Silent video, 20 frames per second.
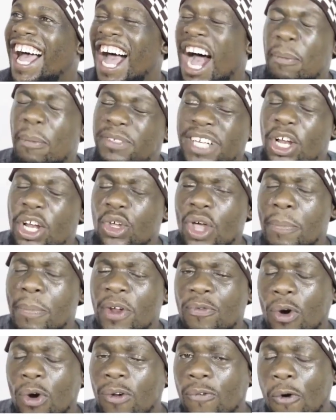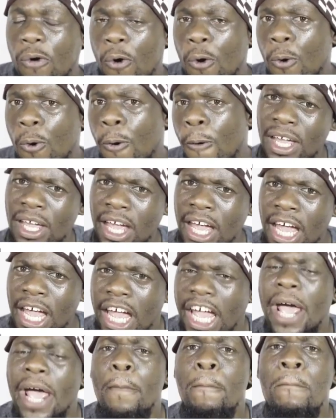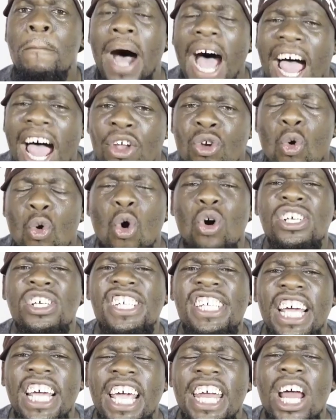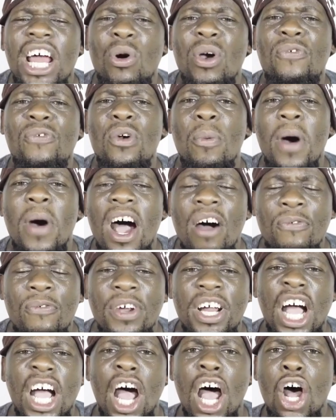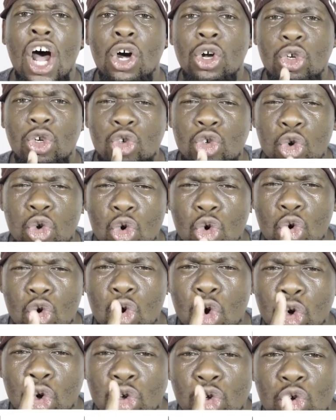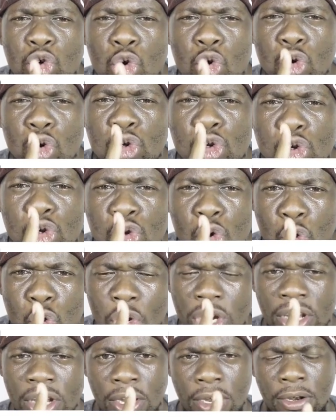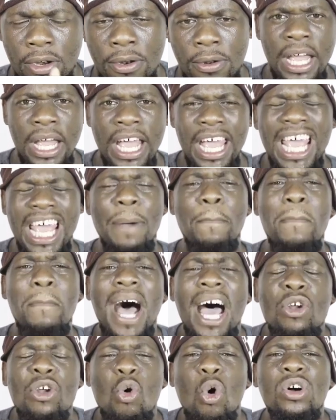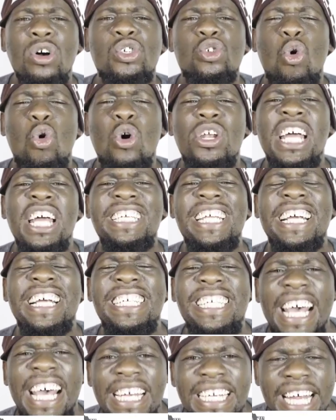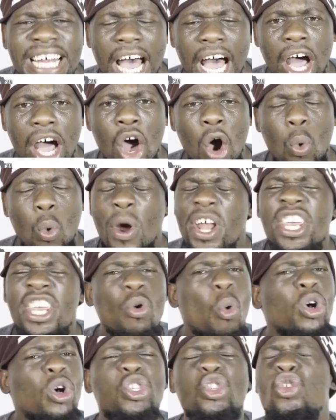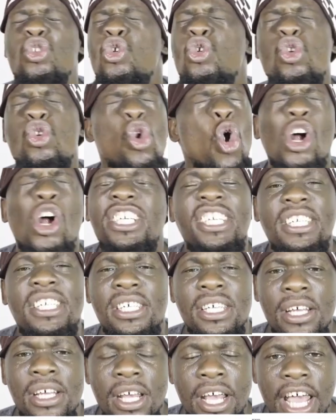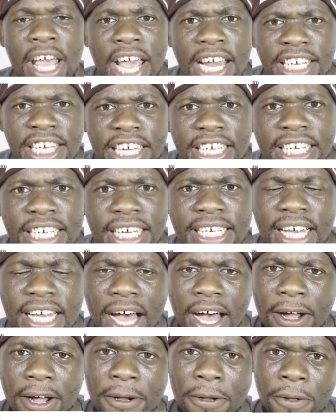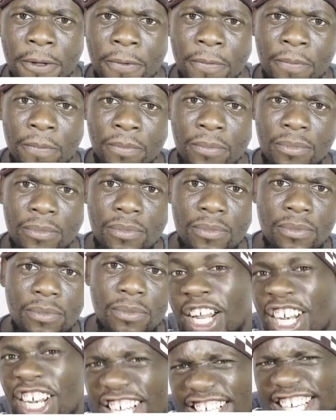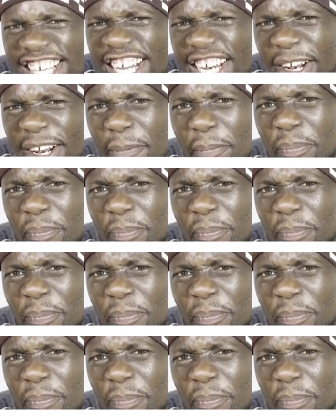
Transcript: I'm telling you, I mean, photo for who? A man who was taken away from Africa too soon. A man who was called a dictator when he was not a dictator. Listen.